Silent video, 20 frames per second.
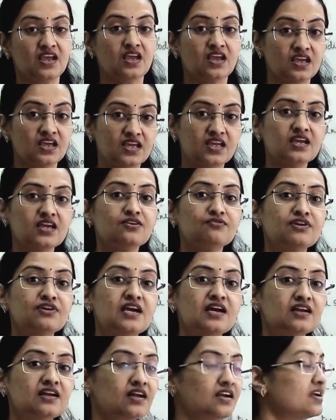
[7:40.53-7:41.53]
Here we
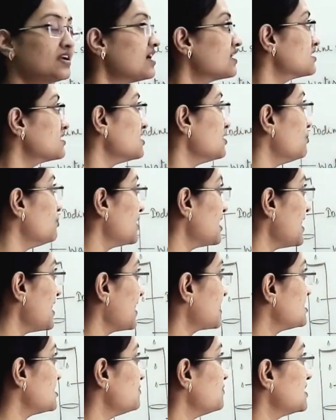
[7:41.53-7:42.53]
are conducting one
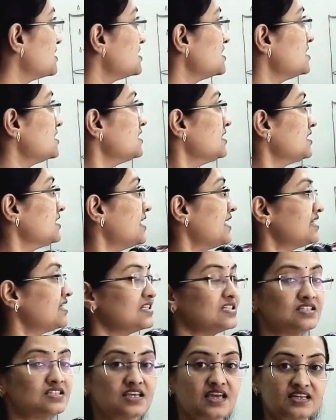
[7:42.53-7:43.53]
activity, that
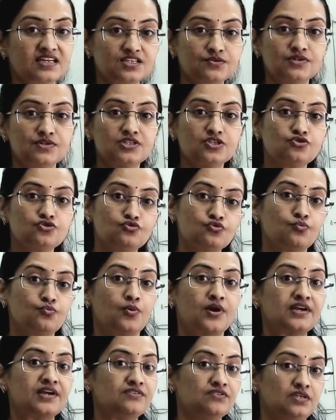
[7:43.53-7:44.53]
is activity
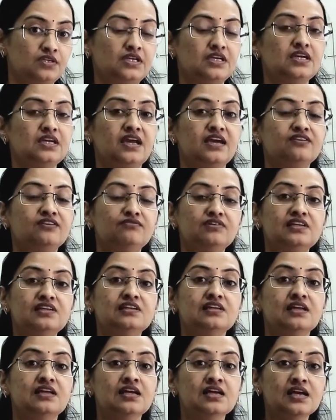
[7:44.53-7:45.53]
2.3, and will
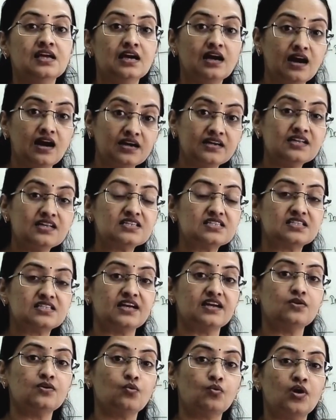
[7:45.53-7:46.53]

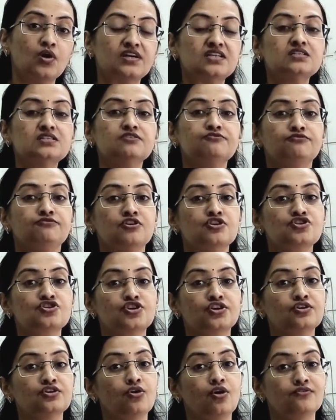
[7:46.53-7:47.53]
understand what is the
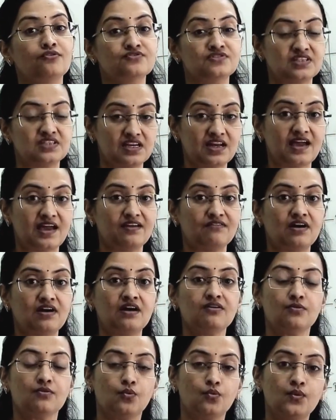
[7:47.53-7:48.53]
function of
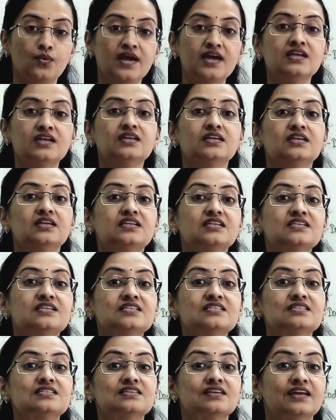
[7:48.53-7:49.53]
saliva when it
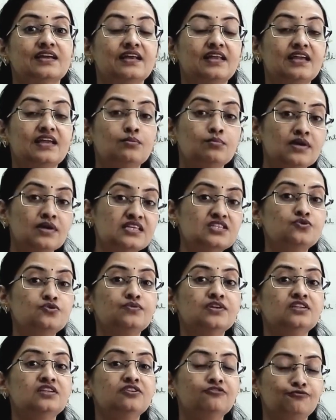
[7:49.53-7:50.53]
is getting mixed
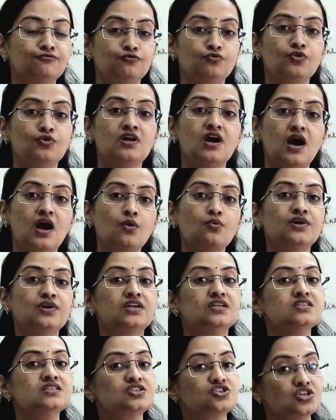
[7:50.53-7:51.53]
with the food, how it
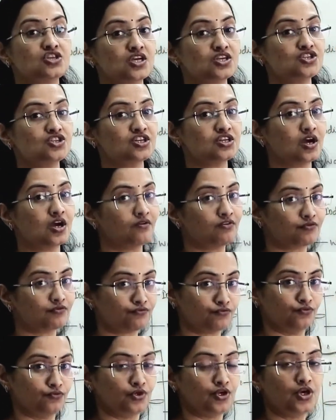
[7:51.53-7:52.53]
is changing our food.